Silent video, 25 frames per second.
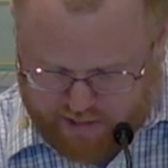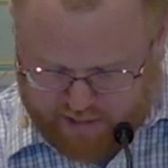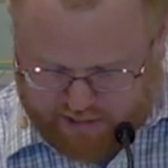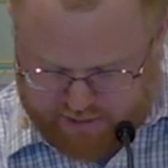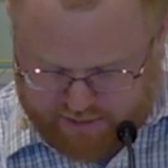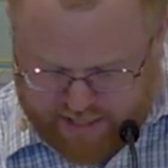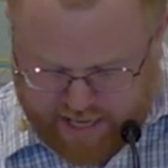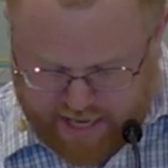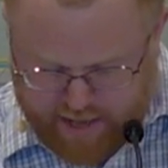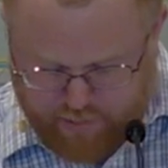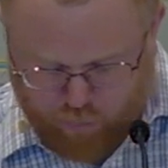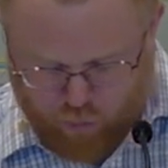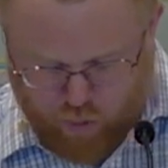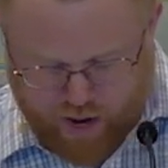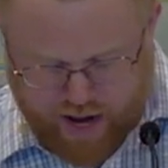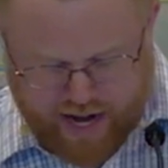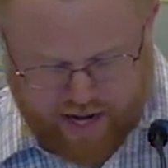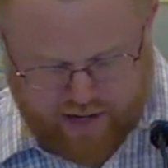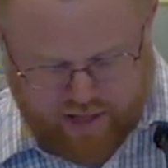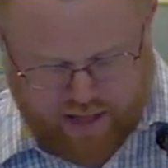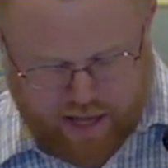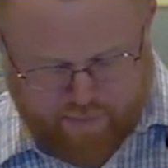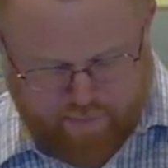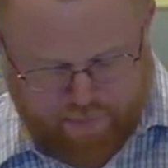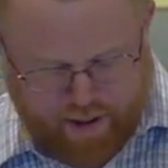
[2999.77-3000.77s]
same way,
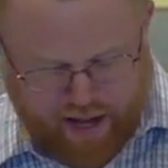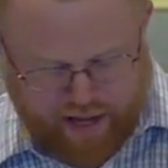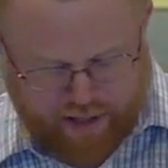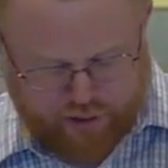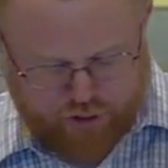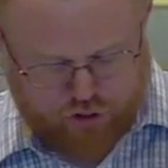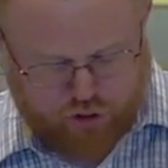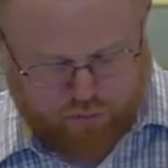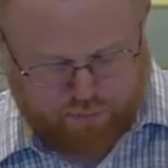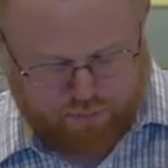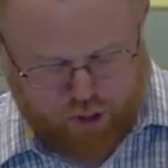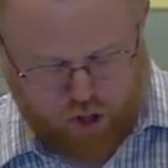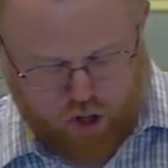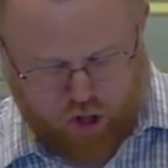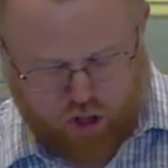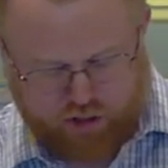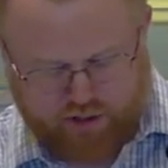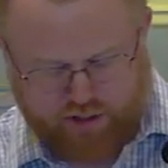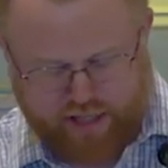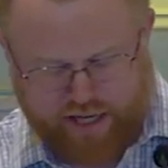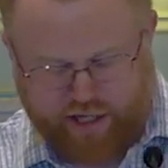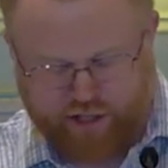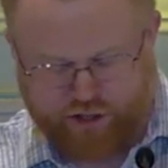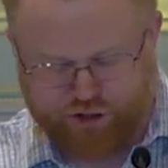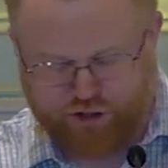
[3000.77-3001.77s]
the Apostle Paul
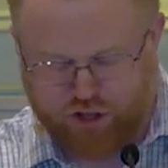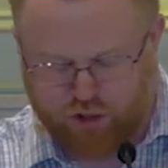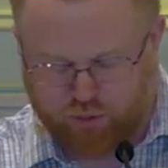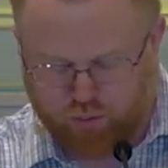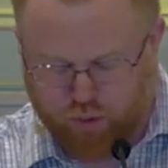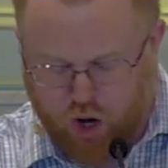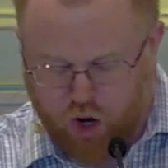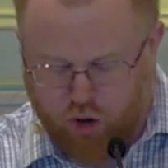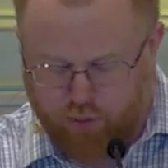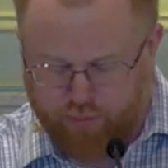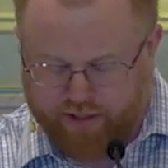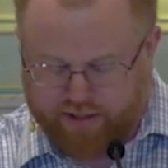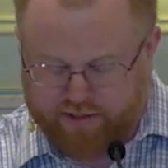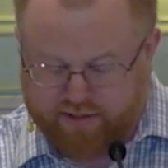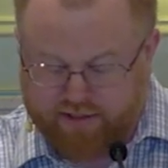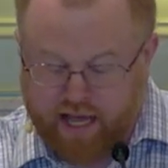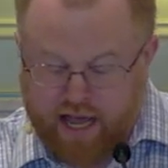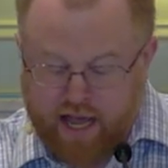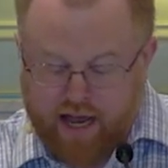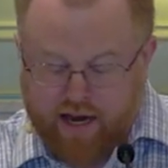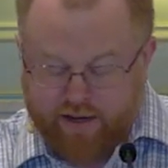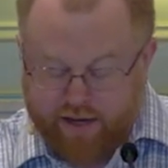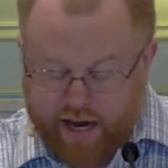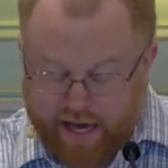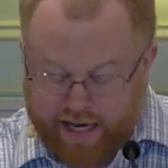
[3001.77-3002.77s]
tells the Romans
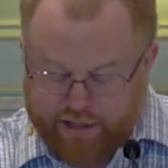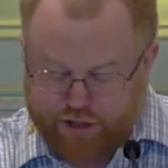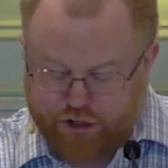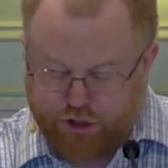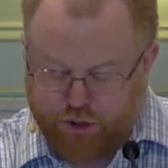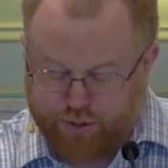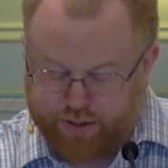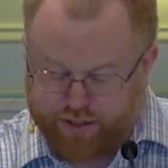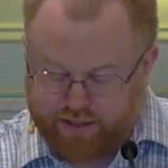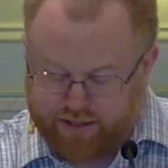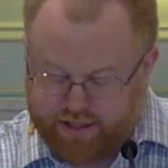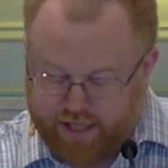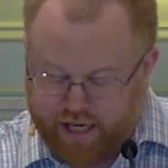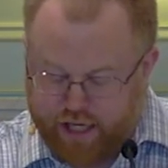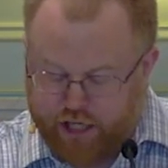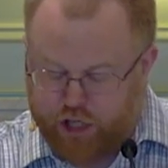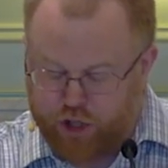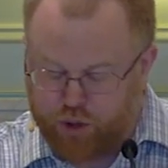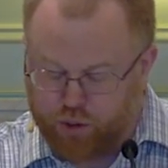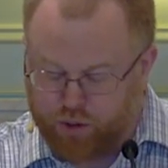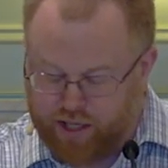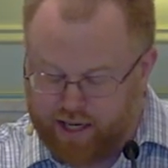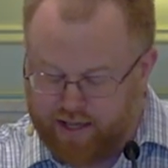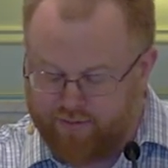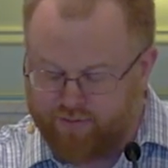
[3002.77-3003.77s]
not to continue
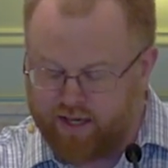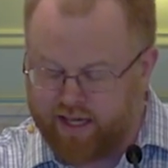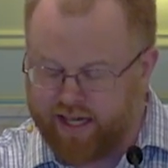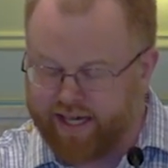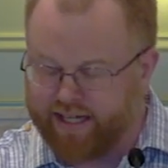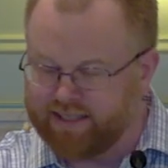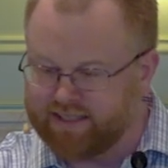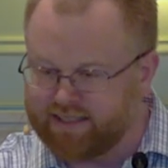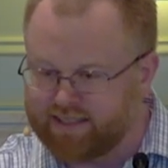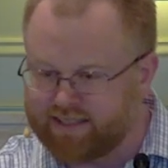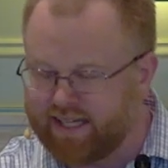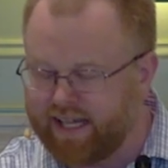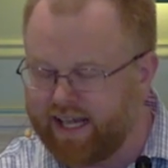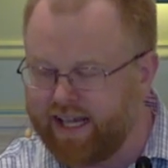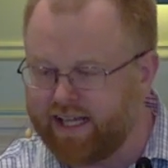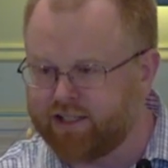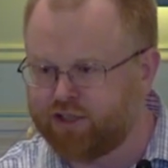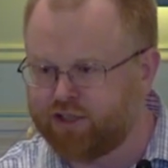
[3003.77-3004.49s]
living in sin